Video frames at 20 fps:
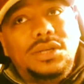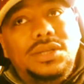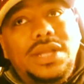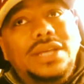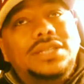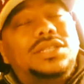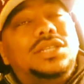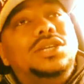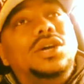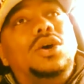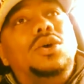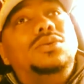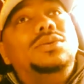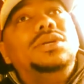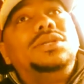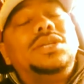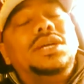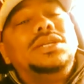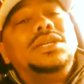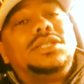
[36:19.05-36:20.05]
That's the
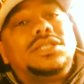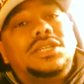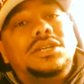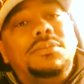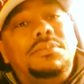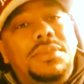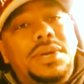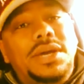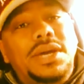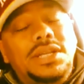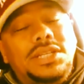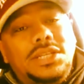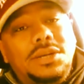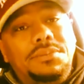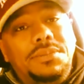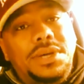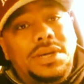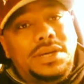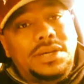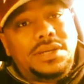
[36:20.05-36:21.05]
only thing this could mean to
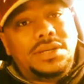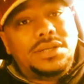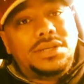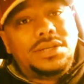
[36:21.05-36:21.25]
me.